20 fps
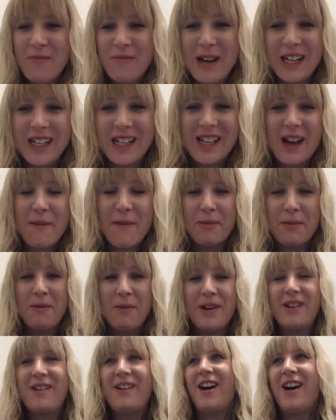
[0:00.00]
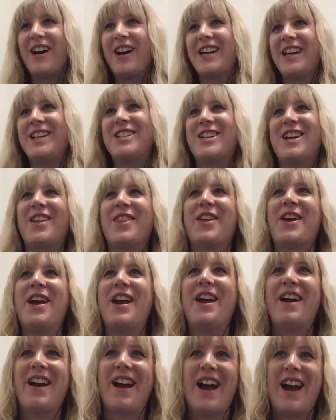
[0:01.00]
meet up and we all hug each other,
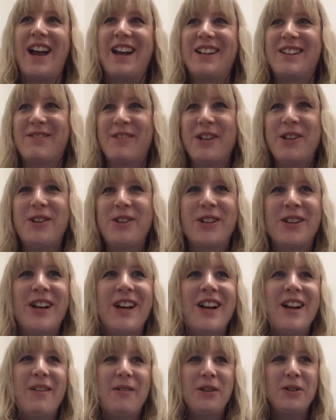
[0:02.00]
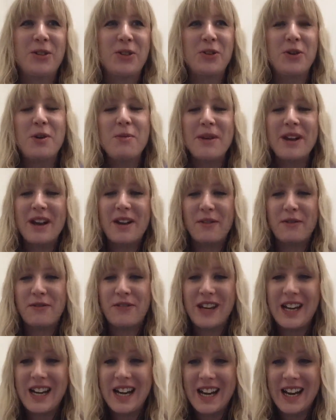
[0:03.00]
and we all talk about our
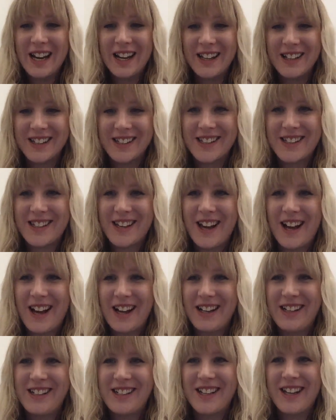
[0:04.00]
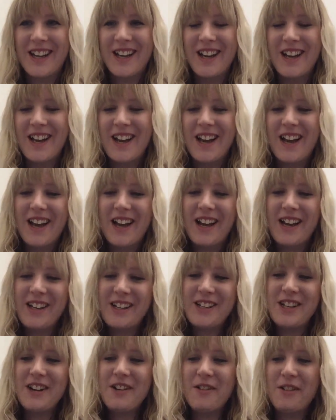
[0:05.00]
feelings, and
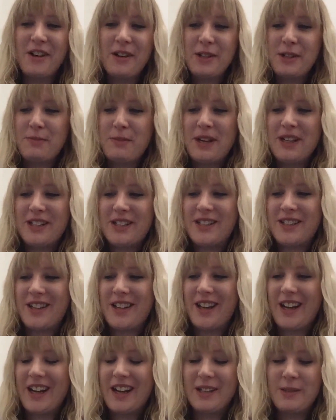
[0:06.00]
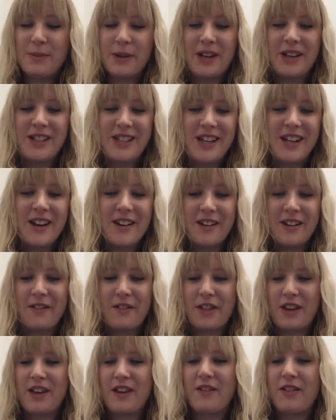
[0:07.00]
it is because
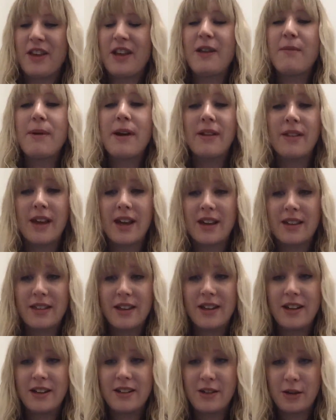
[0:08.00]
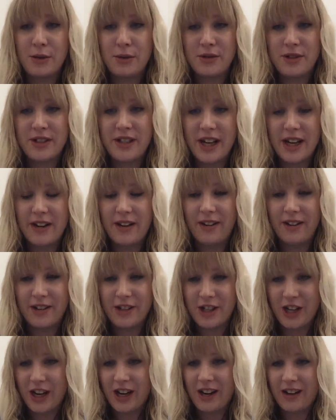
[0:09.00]
if you think about like the tools and
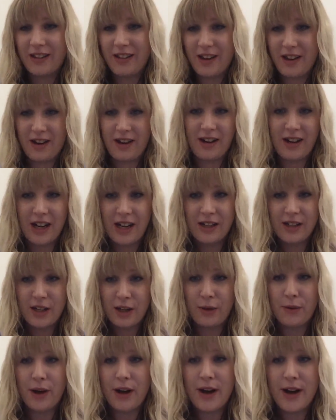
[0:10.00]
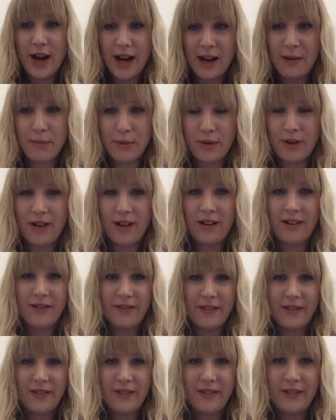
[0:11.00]
technology that need to enable
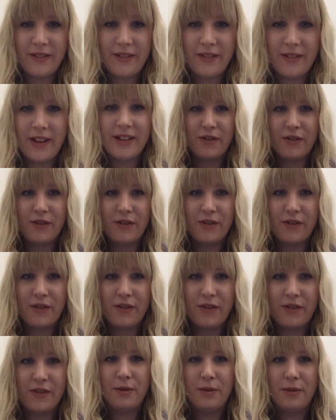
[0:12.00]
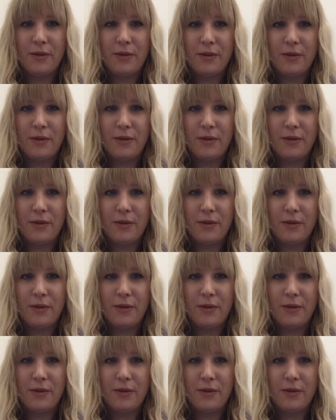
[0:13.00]
DevOps,